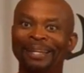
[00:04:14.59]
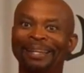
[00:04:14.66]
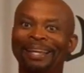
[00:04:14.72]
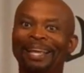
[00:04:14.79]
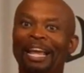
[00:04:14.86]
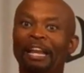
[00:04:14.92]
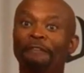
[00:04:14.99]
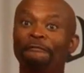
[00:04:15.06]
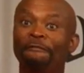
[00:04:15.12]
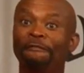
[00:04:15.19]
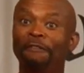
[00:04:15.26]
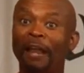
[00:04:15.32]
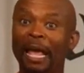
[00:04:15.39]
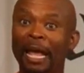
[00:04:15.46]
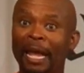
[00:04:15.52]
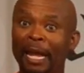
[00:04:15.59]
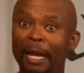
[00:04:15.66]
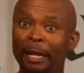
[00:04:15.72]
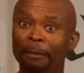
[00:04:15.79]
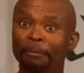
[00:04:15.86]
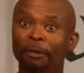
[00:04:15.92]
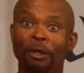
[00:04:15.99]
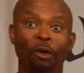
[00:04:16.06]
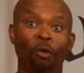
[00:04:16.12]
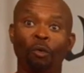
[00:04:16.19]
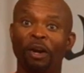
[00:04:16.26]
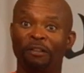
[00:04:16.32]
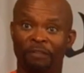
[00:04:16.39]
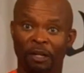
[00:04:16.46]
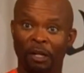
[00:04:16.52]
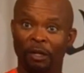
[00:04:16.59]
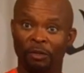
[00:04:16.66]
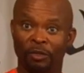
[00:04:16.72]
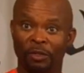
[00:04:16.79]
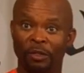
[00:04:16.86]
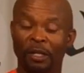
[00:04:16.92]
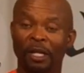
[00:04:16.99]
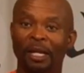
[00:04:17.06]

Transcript: they get inflamed or whatever else.